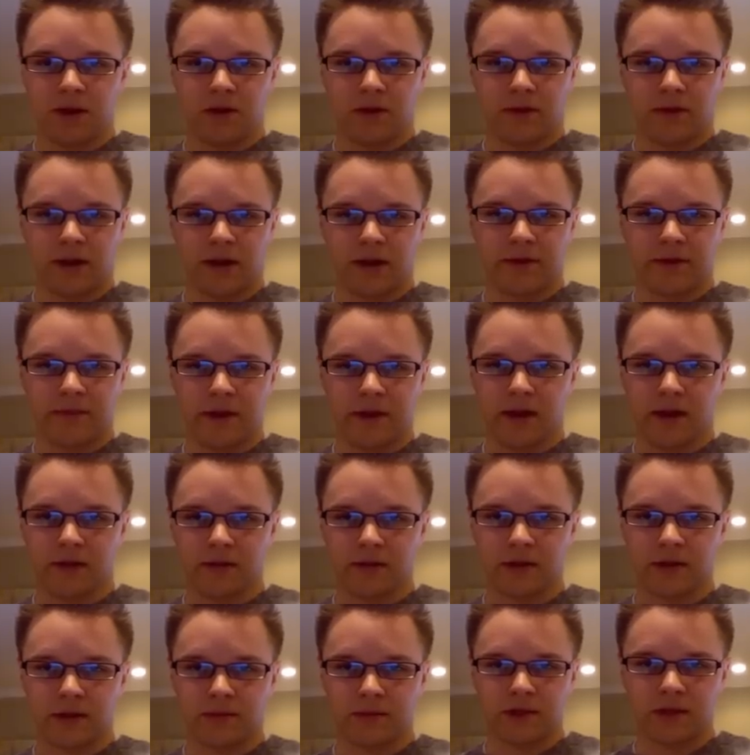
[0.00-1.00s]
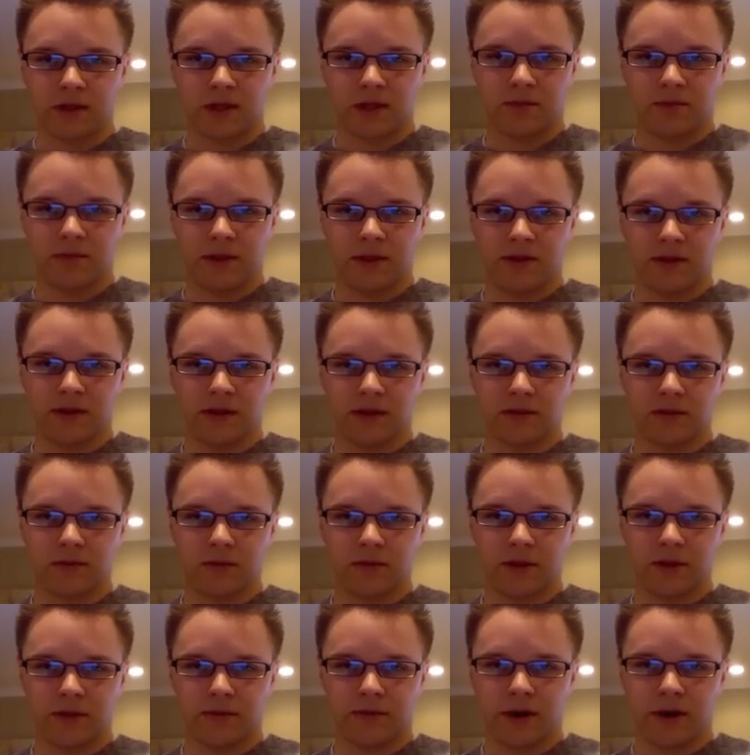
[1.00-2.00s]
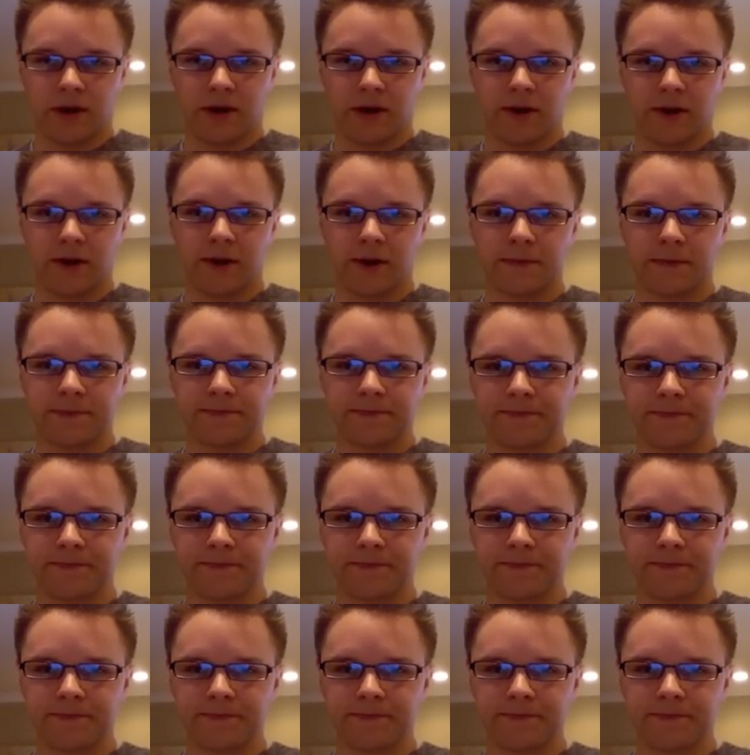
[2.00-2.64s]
a random house. I'm just going to pick this one right here,